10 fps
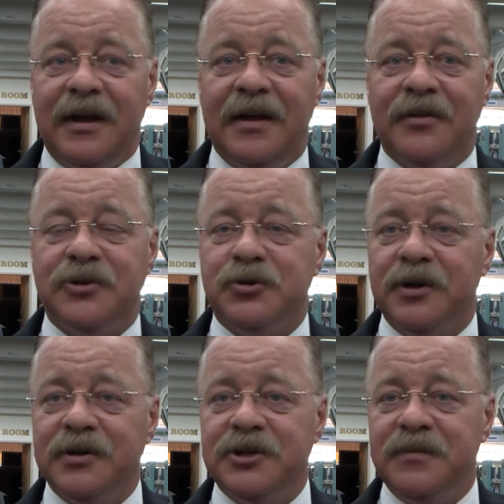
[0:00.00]
and the
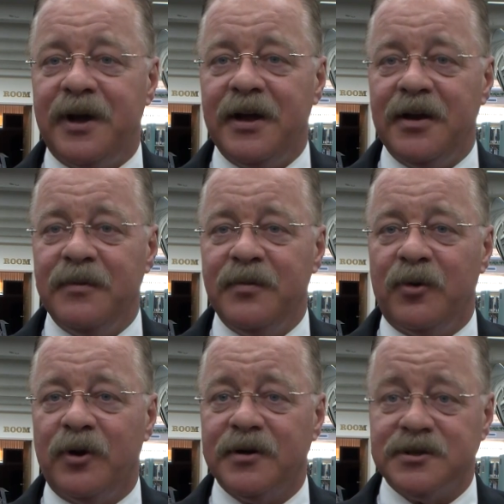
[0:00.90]
trilogy by Edmund
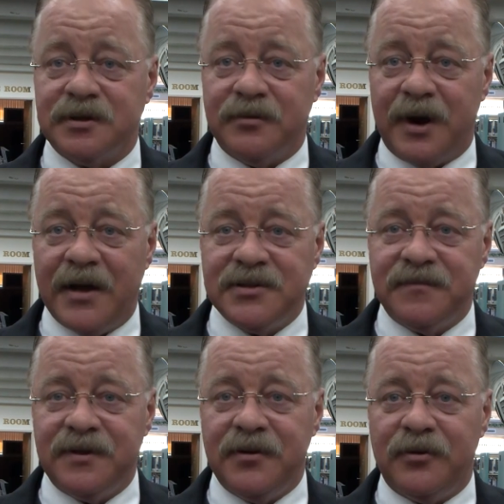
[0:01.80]
Morris, The Rise
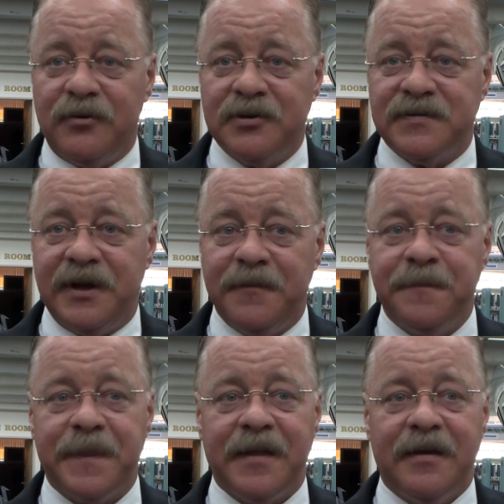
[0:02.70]
of Theodore Roosevelt,